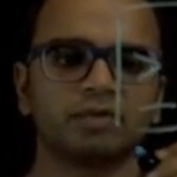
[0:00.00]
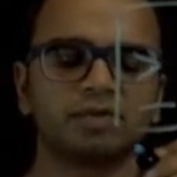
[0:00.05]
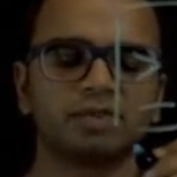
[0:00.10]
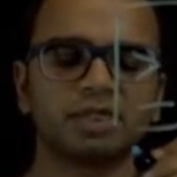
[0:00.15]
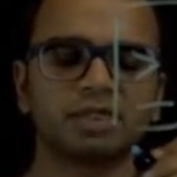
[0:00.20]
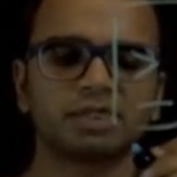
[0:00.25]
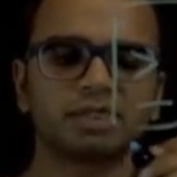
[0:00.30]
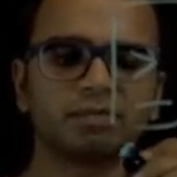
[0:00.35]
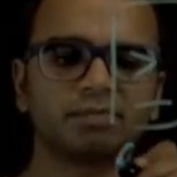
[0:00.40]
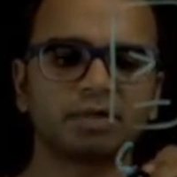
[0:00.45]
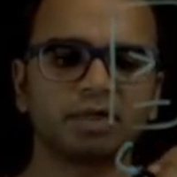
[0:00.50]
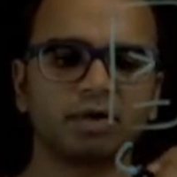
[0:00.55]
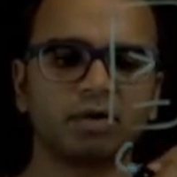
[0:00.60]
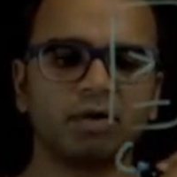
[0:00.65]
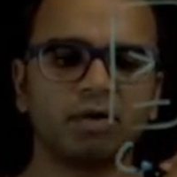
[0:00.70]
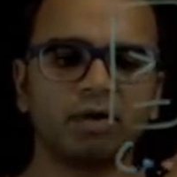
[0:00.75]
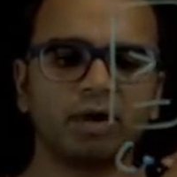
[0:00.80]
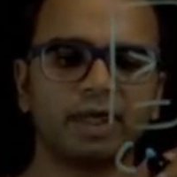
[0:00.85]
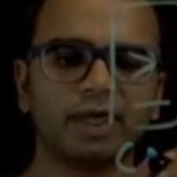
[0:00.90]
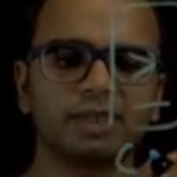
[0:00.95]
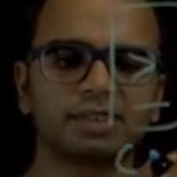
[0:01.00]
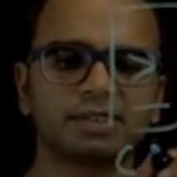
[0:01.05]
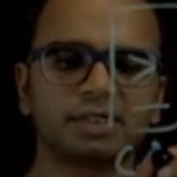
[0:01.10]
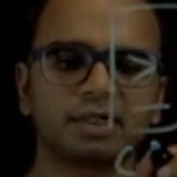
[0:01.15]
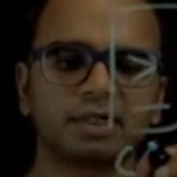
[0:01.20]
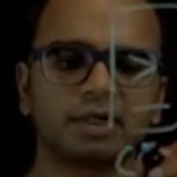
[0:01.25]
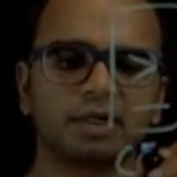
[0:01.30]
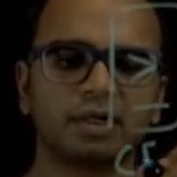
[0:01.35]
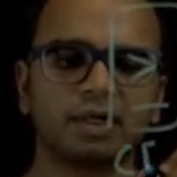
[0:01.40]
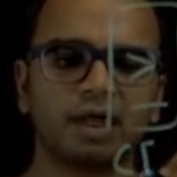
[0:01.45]
using something called as
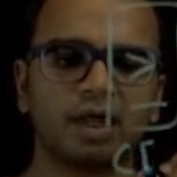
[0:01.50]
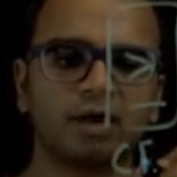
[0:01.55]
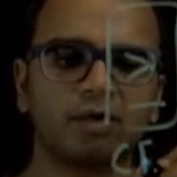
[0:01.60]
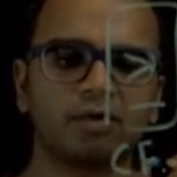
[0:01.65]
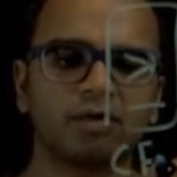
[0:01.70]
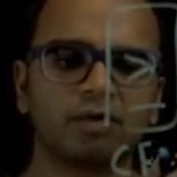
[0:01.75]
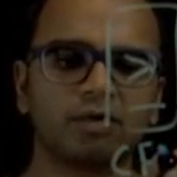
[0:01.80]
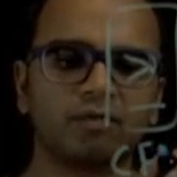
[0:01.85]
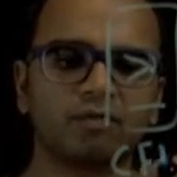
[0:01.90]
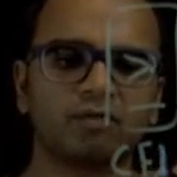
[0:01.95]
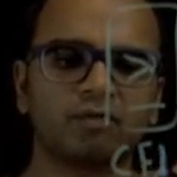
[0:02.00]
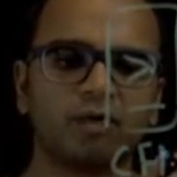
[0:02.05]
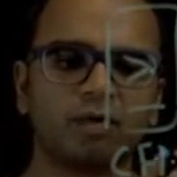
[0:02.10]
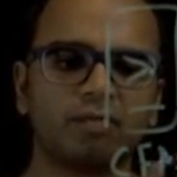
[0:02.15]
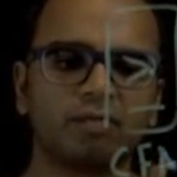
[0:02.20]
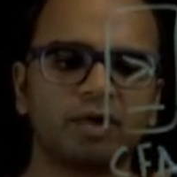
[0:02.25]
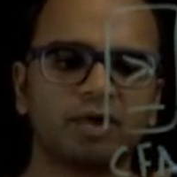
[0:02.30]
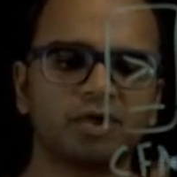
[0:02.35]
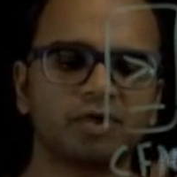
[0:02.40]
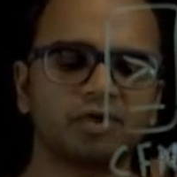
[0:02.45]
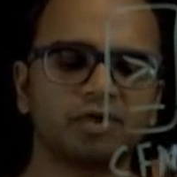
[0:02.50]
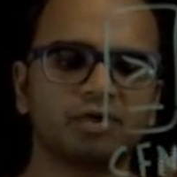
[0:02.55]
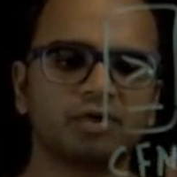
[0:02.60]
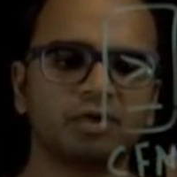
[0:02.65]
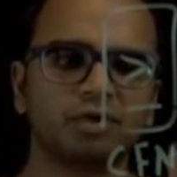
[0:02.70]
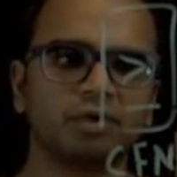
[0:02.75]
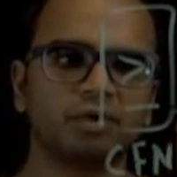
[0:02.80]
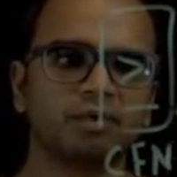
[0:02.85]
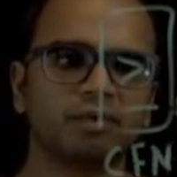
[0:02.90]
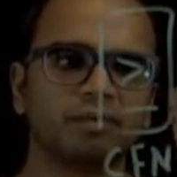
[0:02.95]
cloud
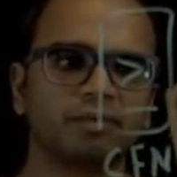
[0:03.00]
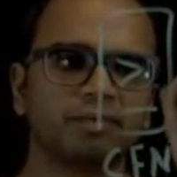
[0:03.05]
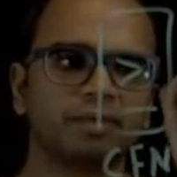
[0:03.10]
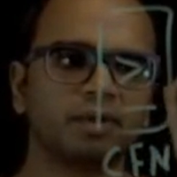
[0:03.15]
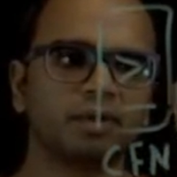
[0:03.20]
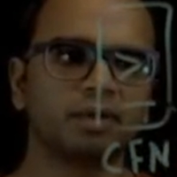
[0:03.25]
formation.